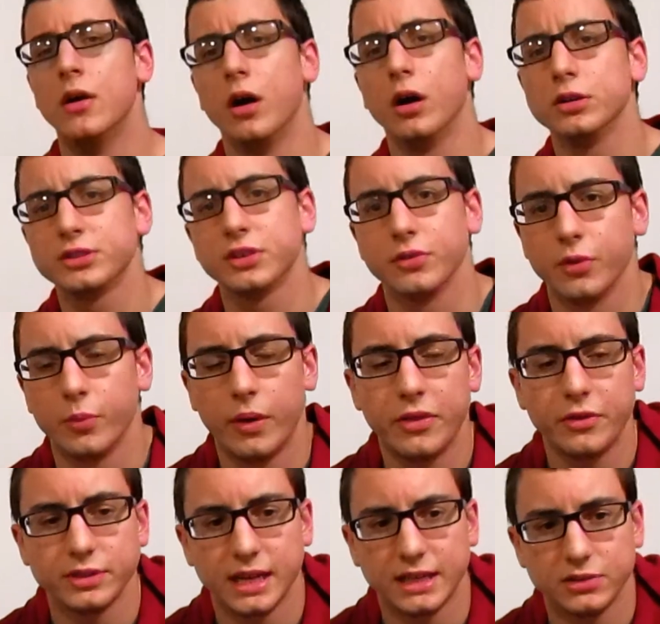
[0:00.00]
Also, the
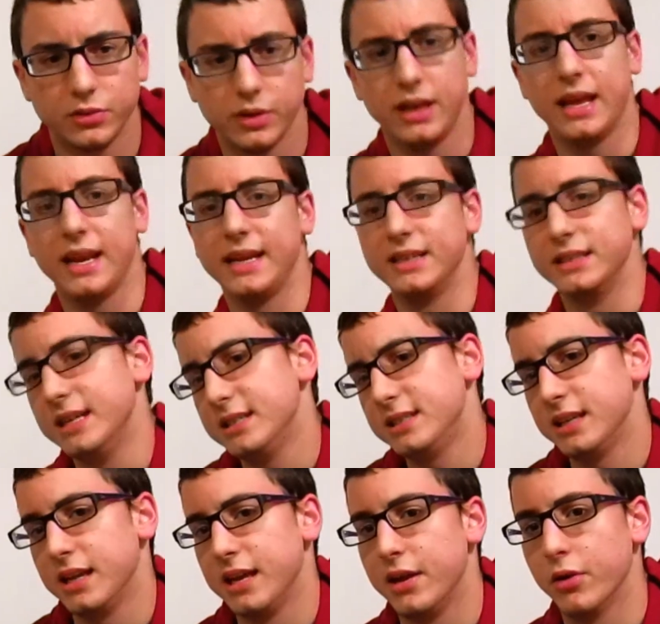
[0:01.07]
weather's actually getting
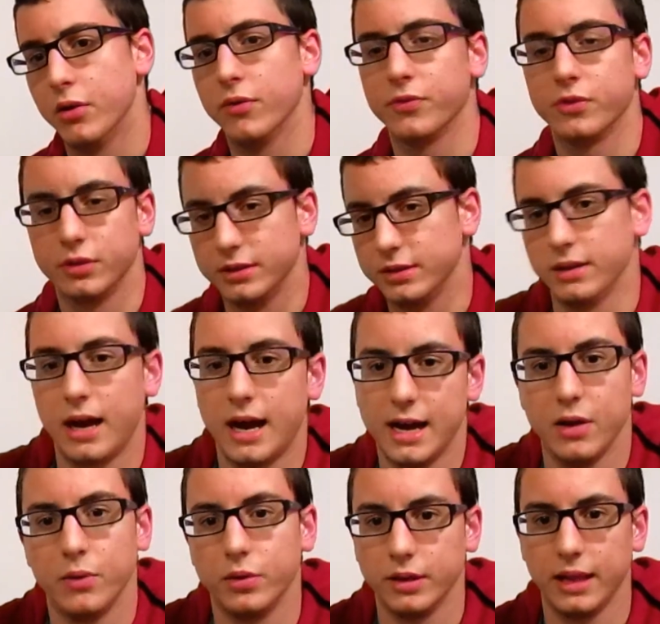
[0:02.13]
decent here over in
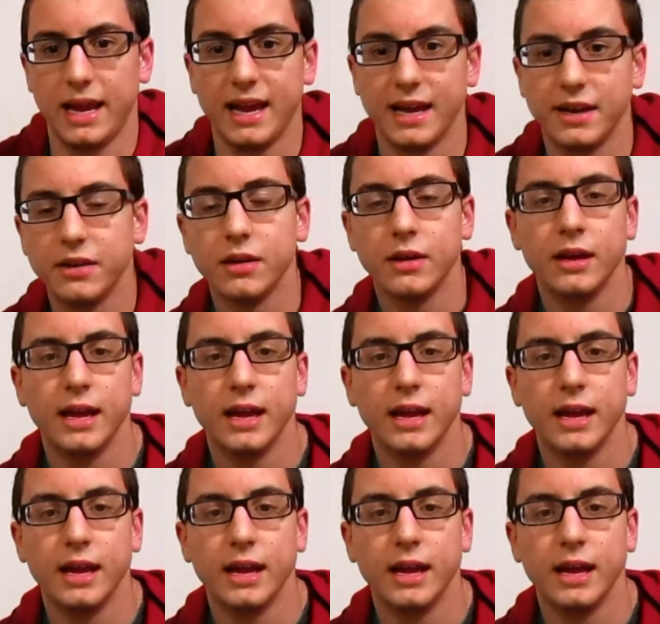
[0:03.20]
Iowa land,